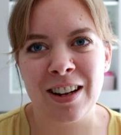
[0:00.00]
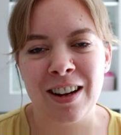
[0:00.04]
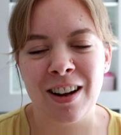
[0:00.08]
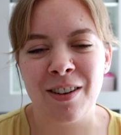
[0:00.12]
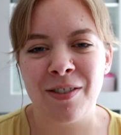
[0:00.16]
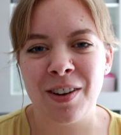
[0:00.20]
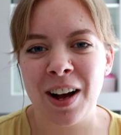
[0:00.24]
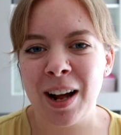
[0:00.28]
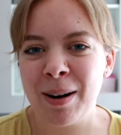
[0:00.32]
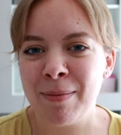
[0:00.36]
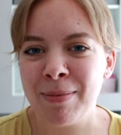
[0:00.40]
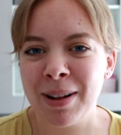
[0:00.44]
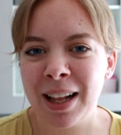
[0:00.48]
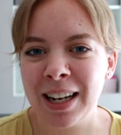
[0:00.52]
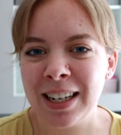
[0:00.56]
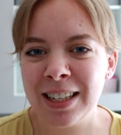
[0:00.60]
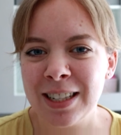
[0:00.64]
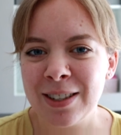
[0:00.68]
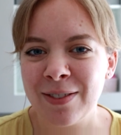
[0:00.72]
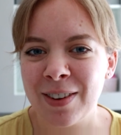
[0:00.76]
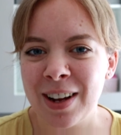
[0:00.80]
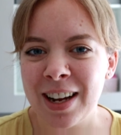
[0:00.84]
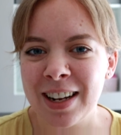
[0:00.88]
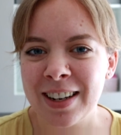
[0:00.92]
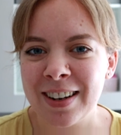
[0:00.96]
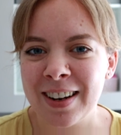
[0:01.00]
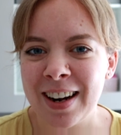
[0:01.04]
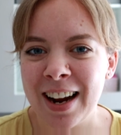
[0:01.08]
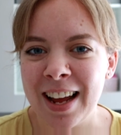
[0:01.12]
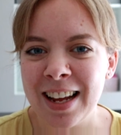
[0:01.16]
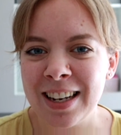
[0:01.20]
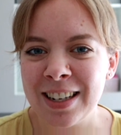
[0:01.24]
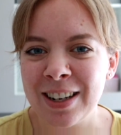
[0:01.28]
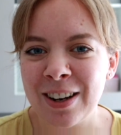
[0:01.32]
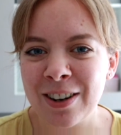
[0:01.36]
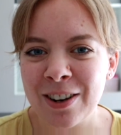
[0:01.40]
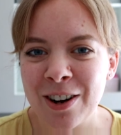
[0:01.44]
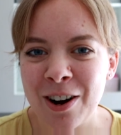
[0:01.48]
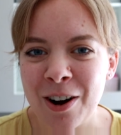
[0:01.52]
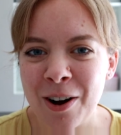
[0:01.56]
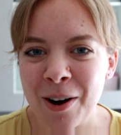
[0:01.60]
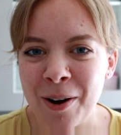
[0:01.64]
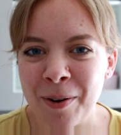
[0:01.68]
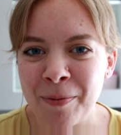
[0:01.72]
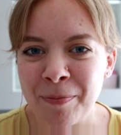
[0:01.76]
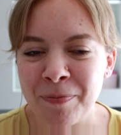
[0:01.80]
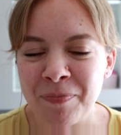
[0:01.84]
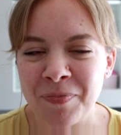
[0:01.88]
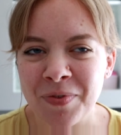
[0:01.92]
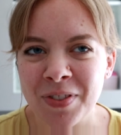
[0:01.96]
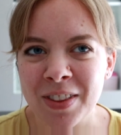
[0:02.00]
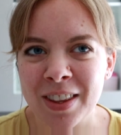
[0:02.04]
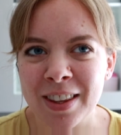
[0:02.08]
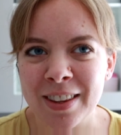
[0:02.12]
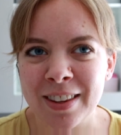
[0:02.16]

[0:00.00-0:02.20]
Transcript: I've had planinspirecreate.com